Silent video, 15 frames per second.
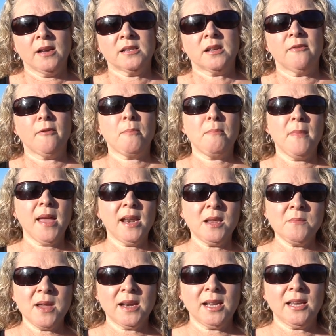So the
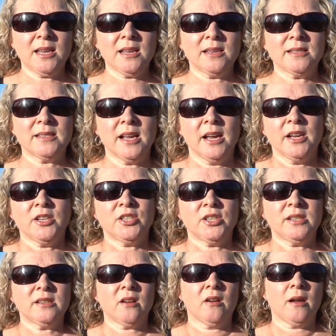many, many years
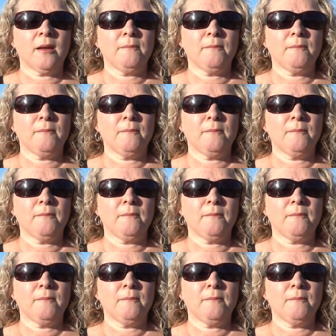she's got